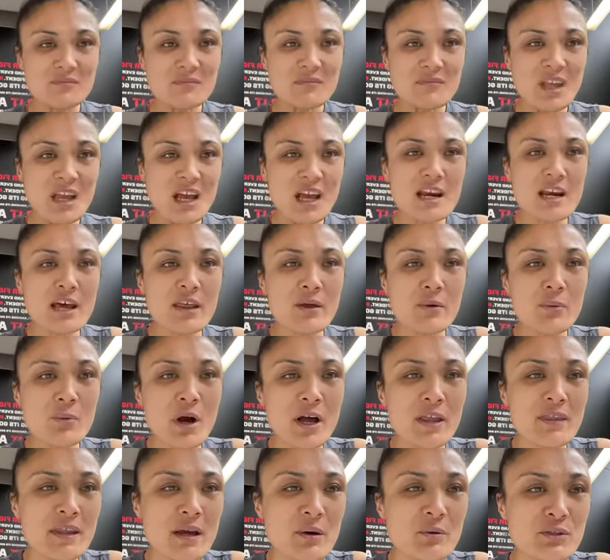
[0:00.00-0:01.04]
Another
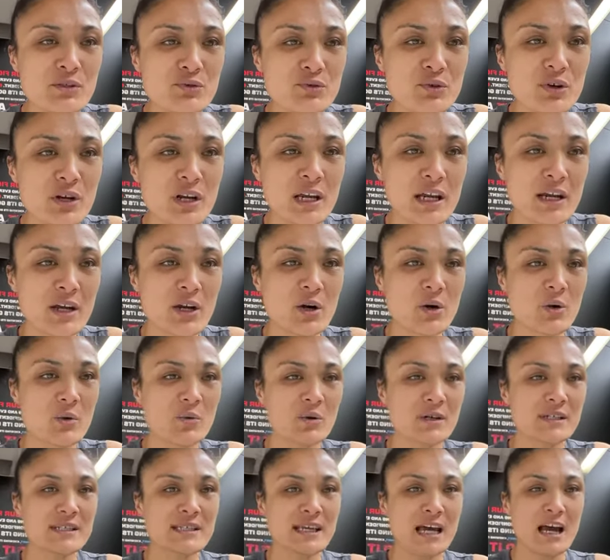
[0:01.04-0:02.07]
one that was really cool
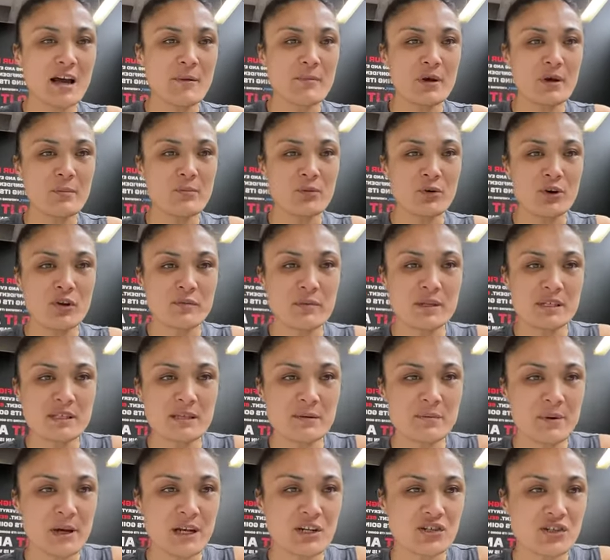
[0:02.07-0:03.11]
was improvements
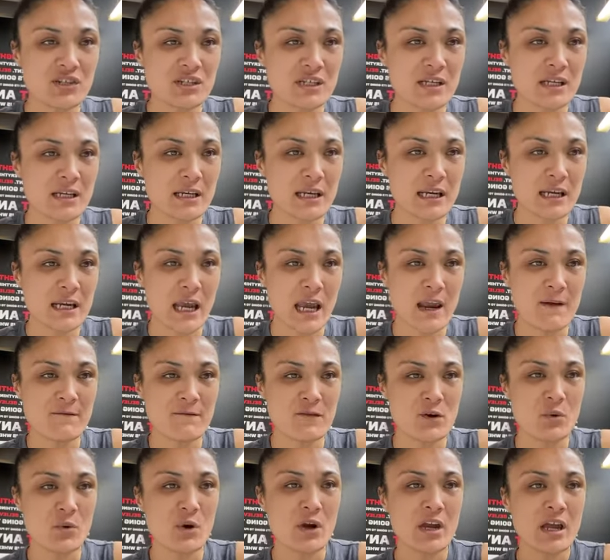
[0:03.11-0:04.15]
in punching technique and
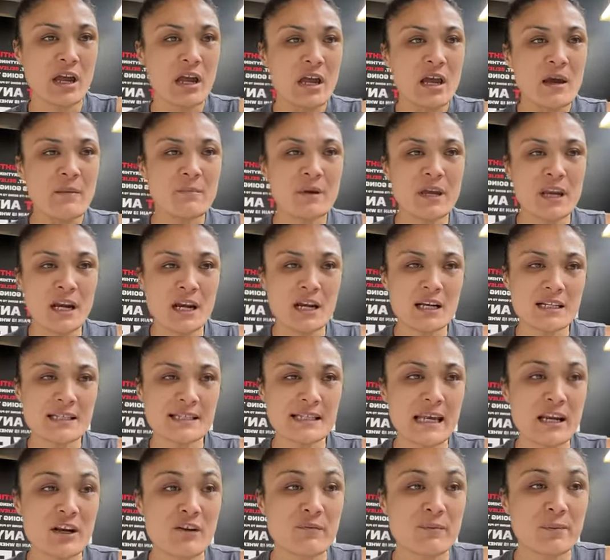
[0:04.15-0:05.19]
footwork. Better
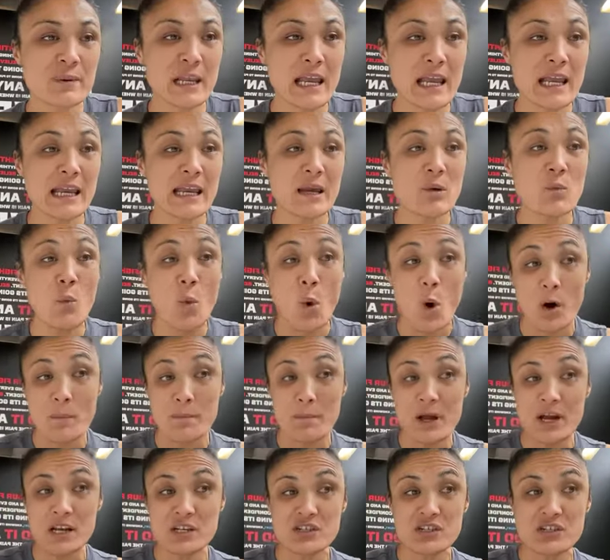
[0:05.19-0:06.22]
understanding of planning, what
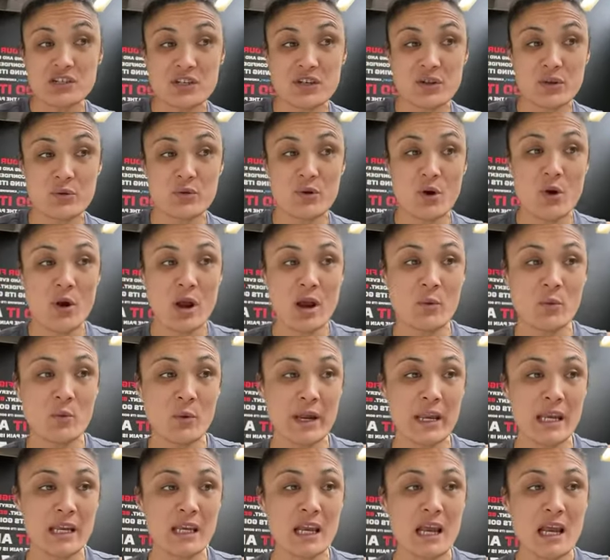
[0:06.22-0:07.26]
punches to throw and
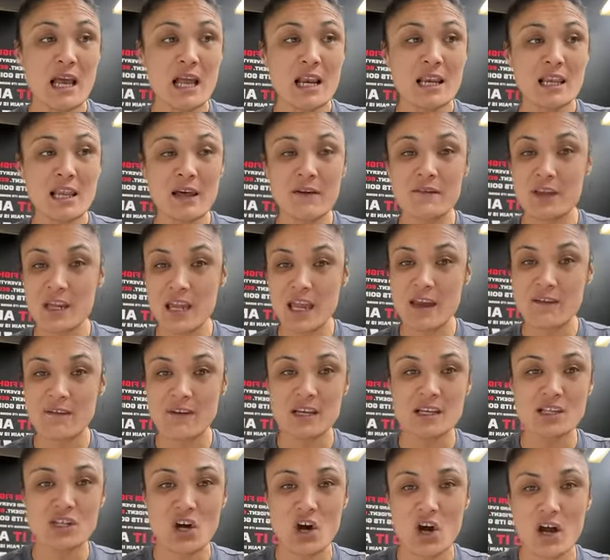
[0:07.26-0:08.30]
when. Loving
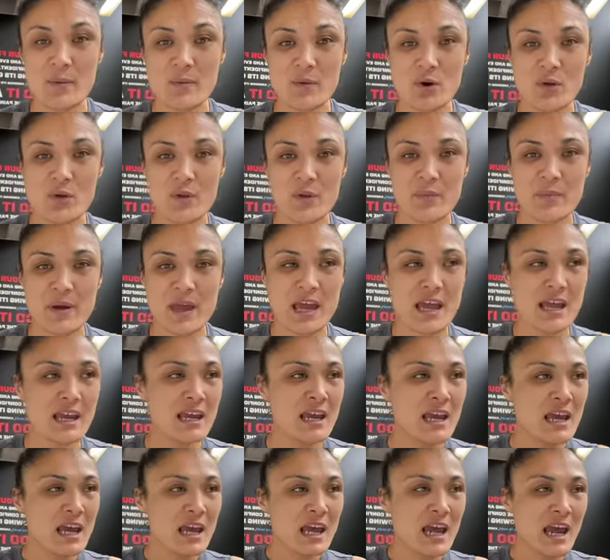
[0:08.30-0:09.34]
having time on the bag.
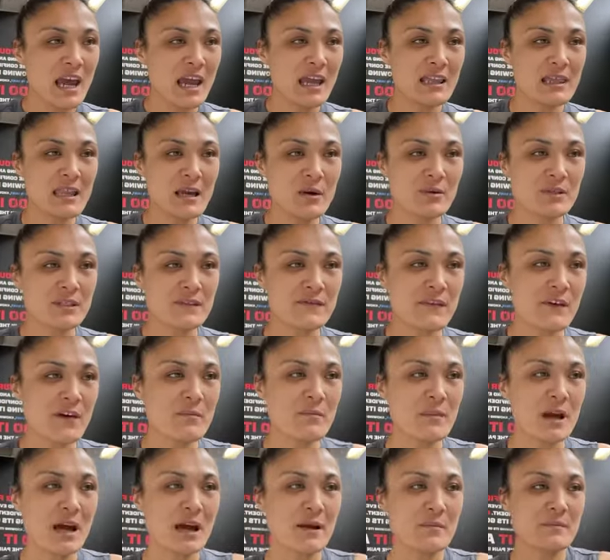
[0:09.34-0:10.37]
And that was
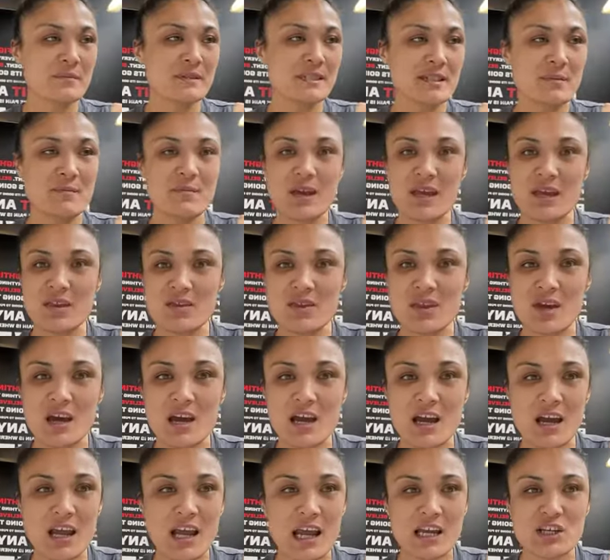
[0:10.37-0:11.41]
from
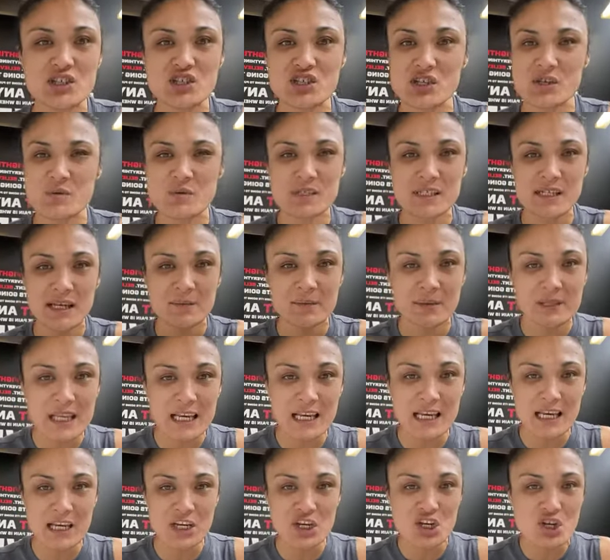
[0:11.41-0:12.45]
Samantha. She was
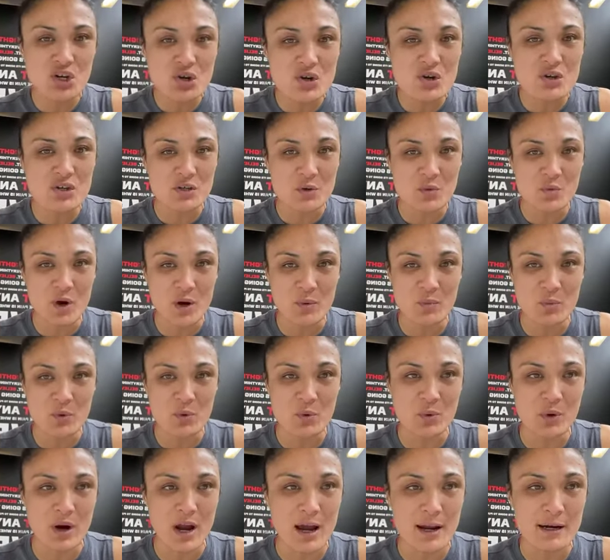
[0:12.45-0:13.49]
completely new to One
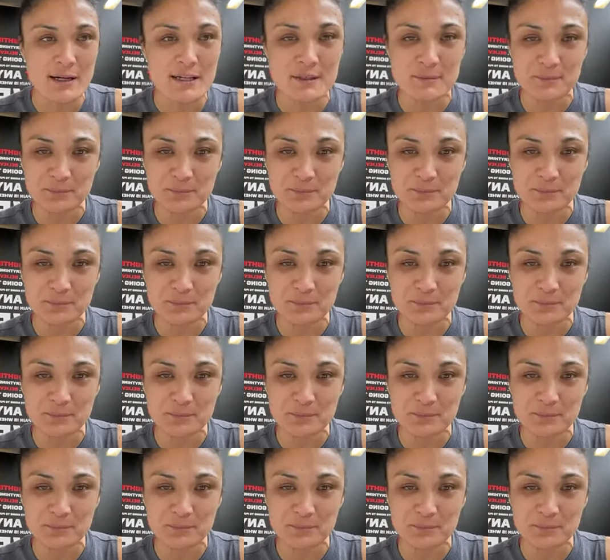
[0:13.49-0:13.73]
More Round.